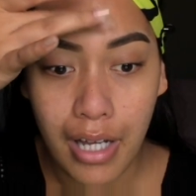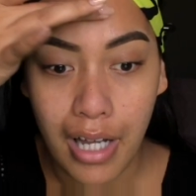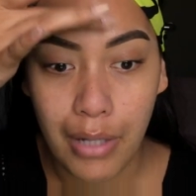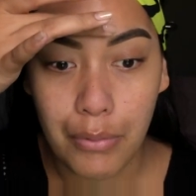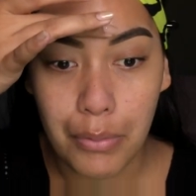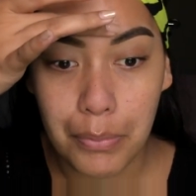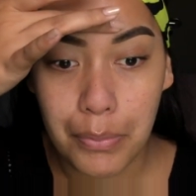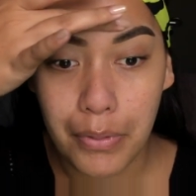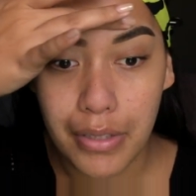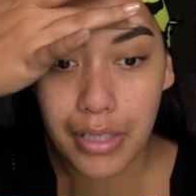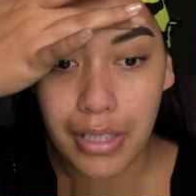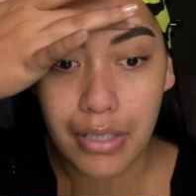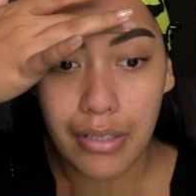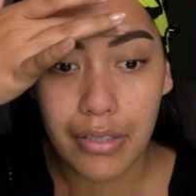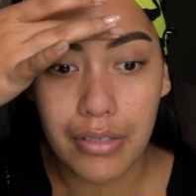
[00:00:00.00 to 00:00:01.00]
I will put
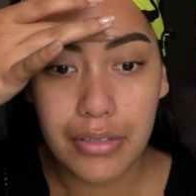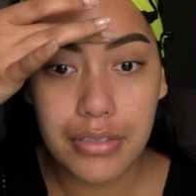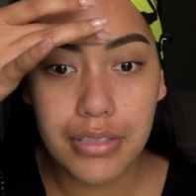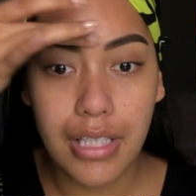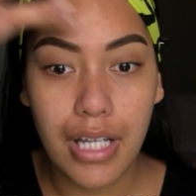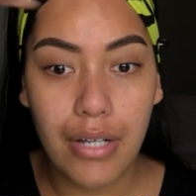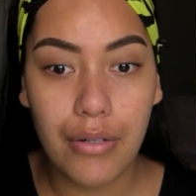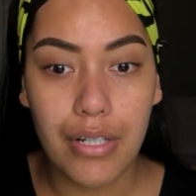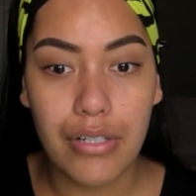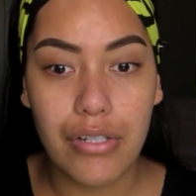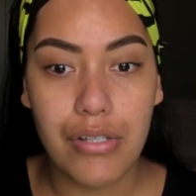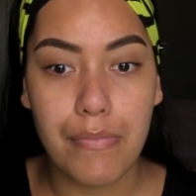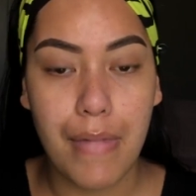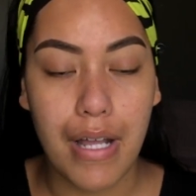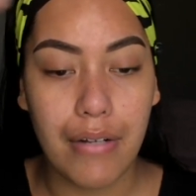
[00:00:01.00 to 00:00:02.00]
here. See how it
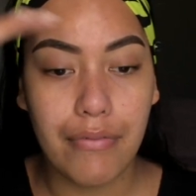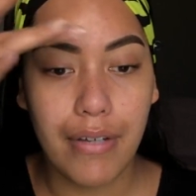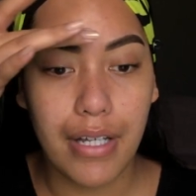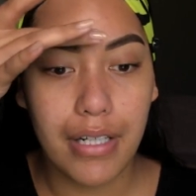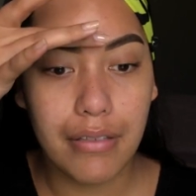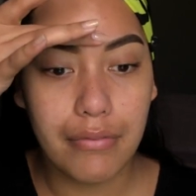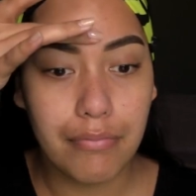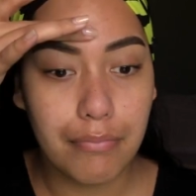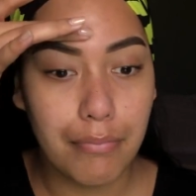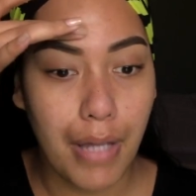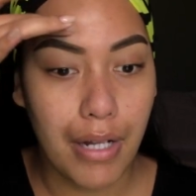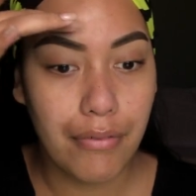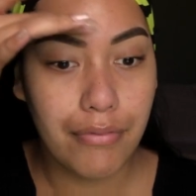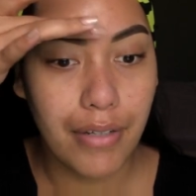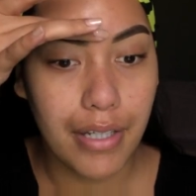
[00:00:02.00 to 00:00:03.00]
just mattified
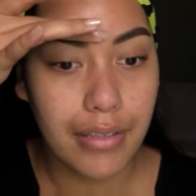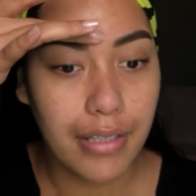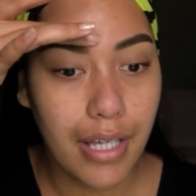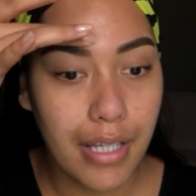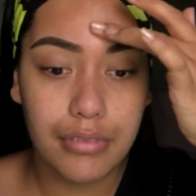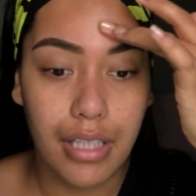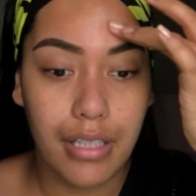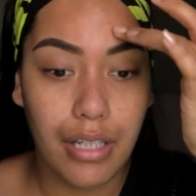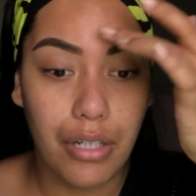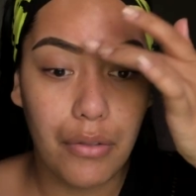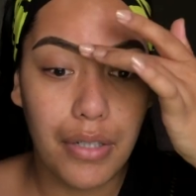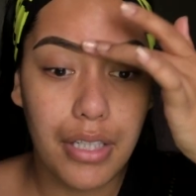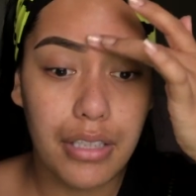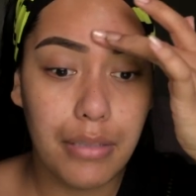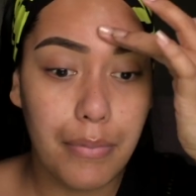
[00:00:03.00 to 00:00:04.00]
that? And I
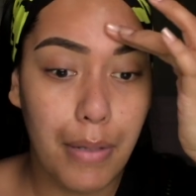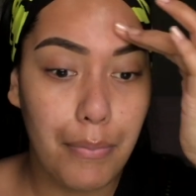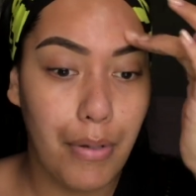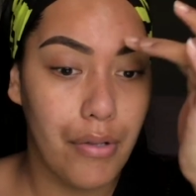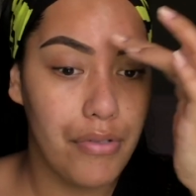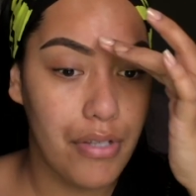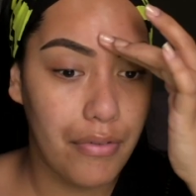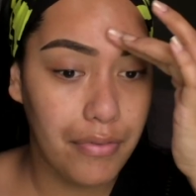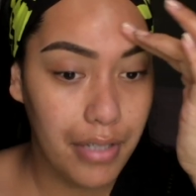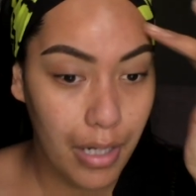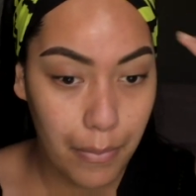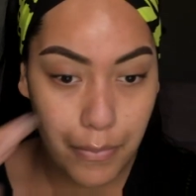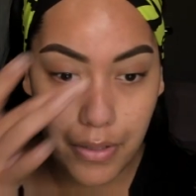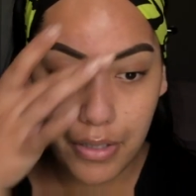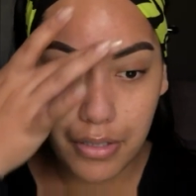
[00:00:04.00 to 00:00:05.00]
already did my brows off
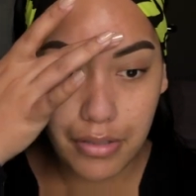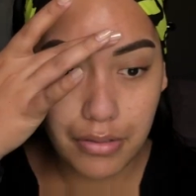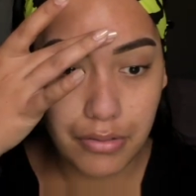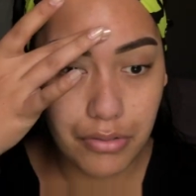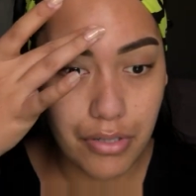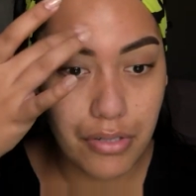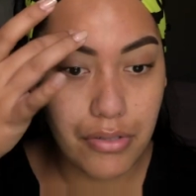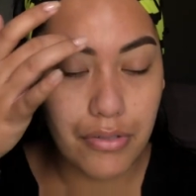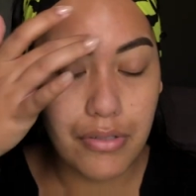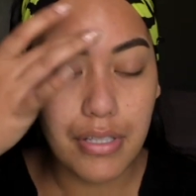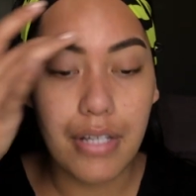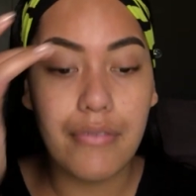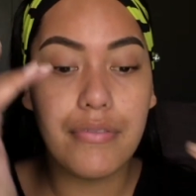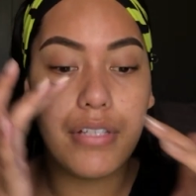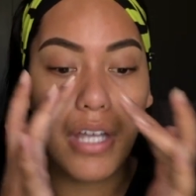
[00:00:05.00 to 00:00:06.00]
camera just to
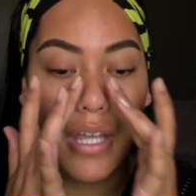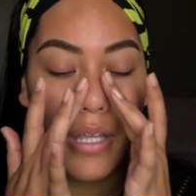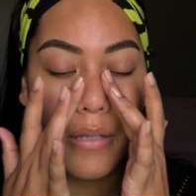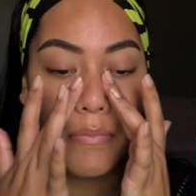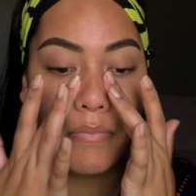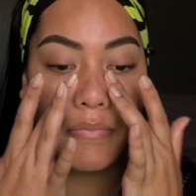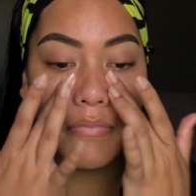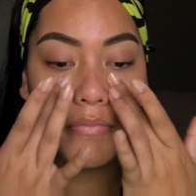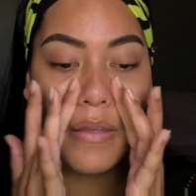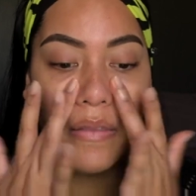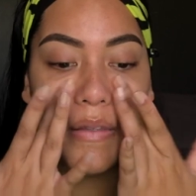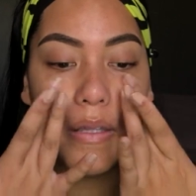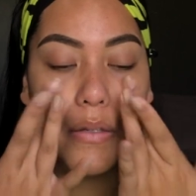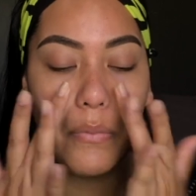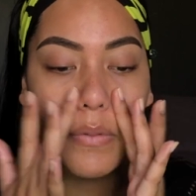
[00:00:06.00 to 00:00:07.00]
save time,
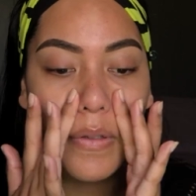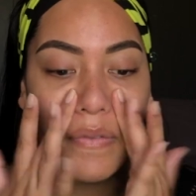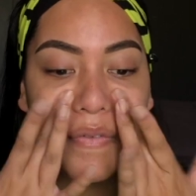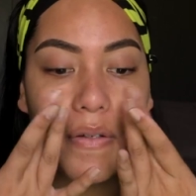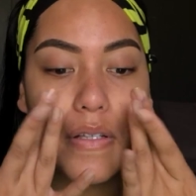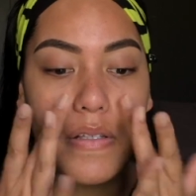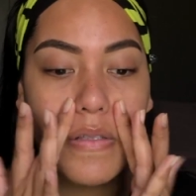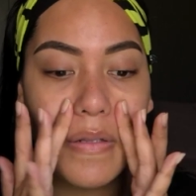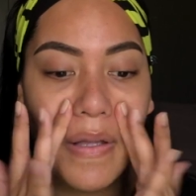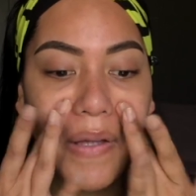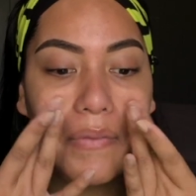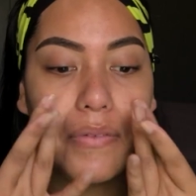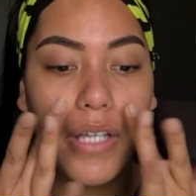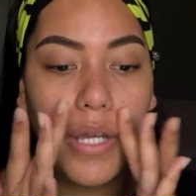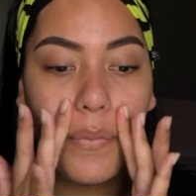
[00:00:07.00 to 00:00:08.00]
and then whatever is
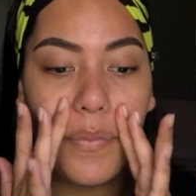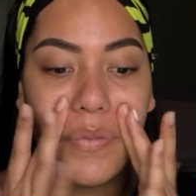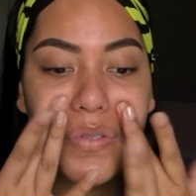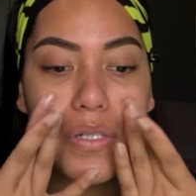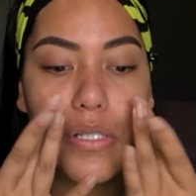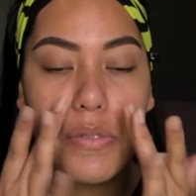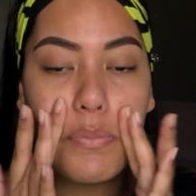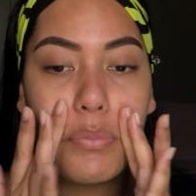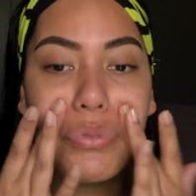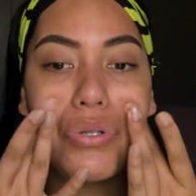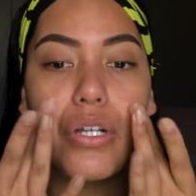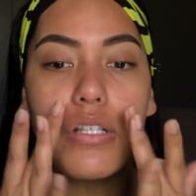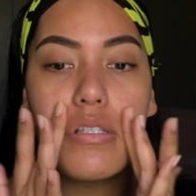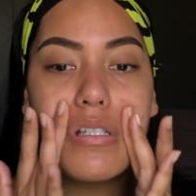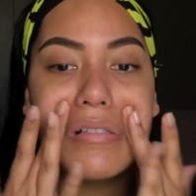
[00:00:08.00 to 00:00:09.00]
left I will just
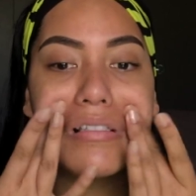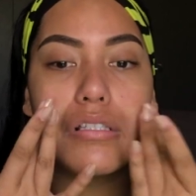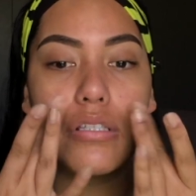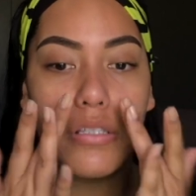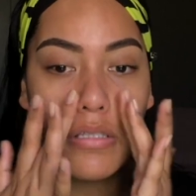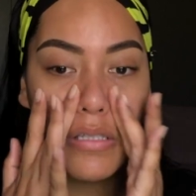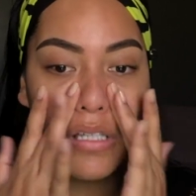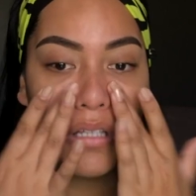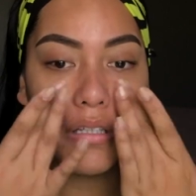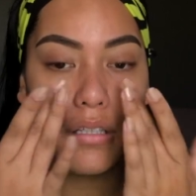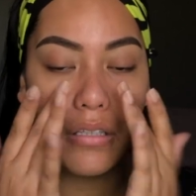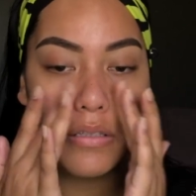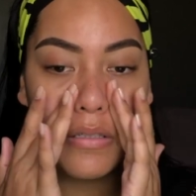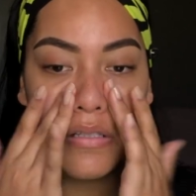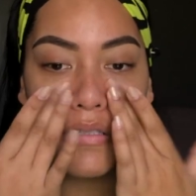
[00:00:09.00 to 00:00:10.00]
press into the skin
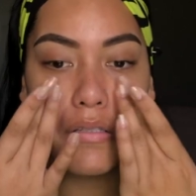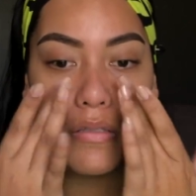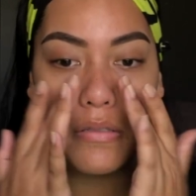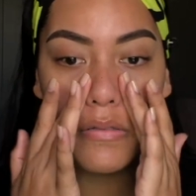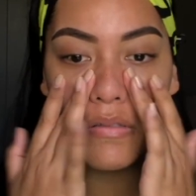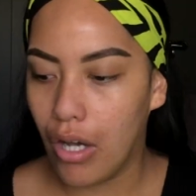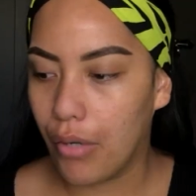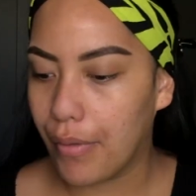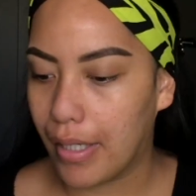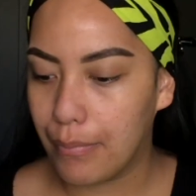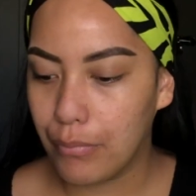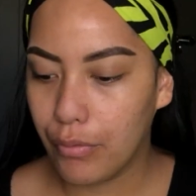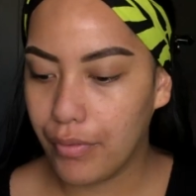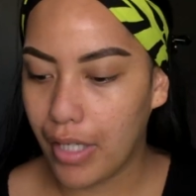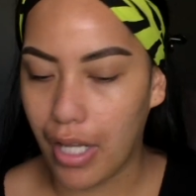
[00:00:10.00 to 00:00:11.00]
like this. All right,
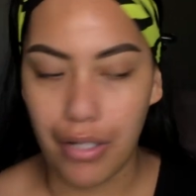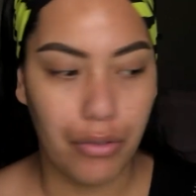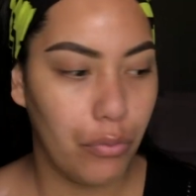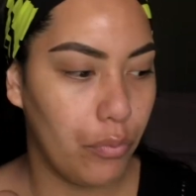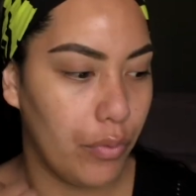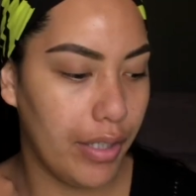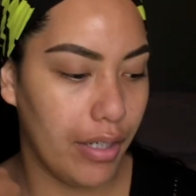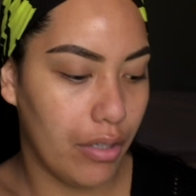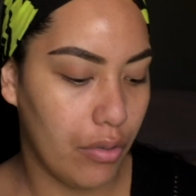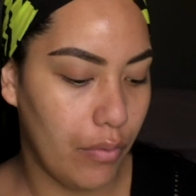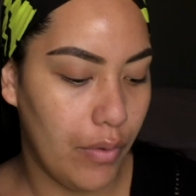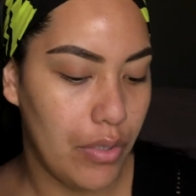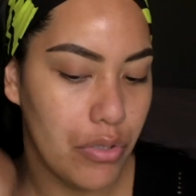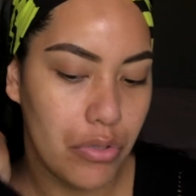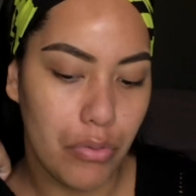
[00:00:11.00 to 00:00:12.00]
moving on. We are
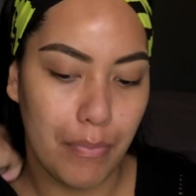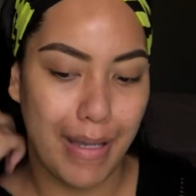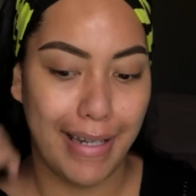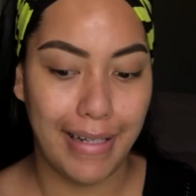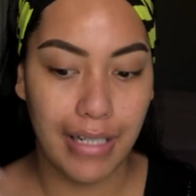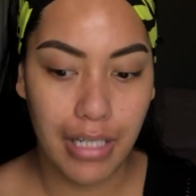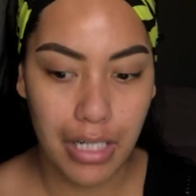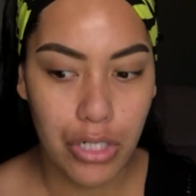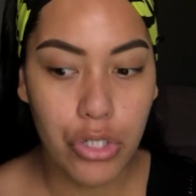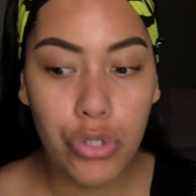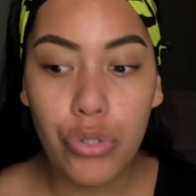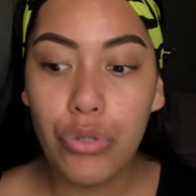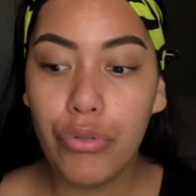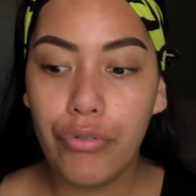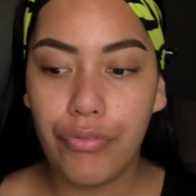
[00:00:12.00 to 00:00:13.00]
going to my
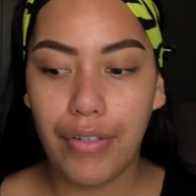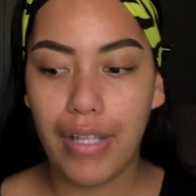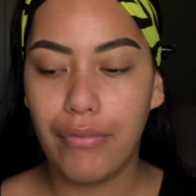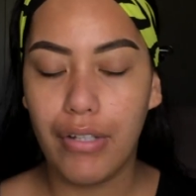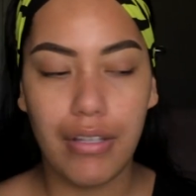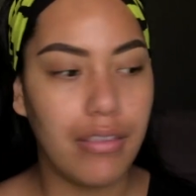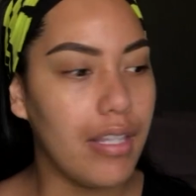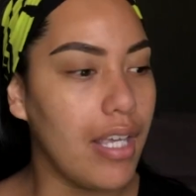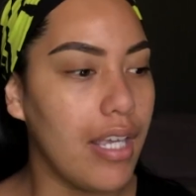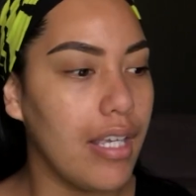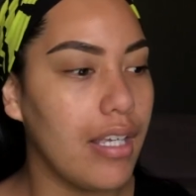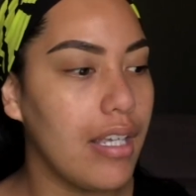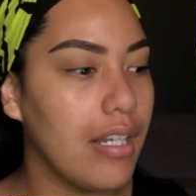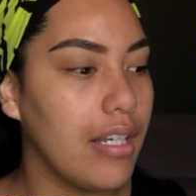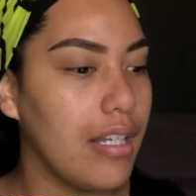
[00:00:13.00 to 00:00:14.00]
new favorite thing.
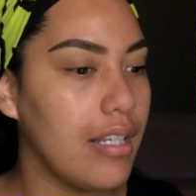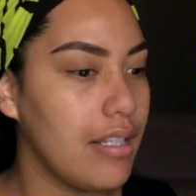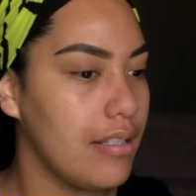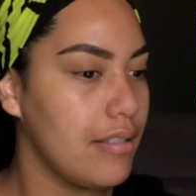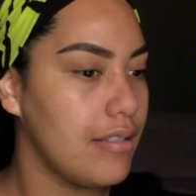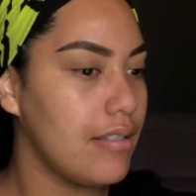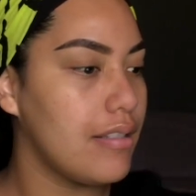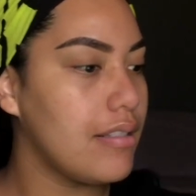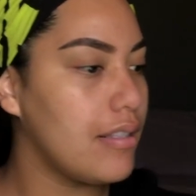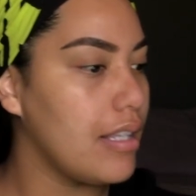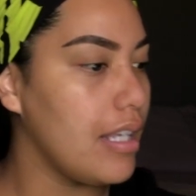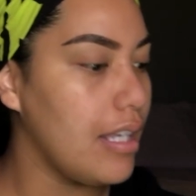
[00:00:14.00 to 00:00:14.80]
It is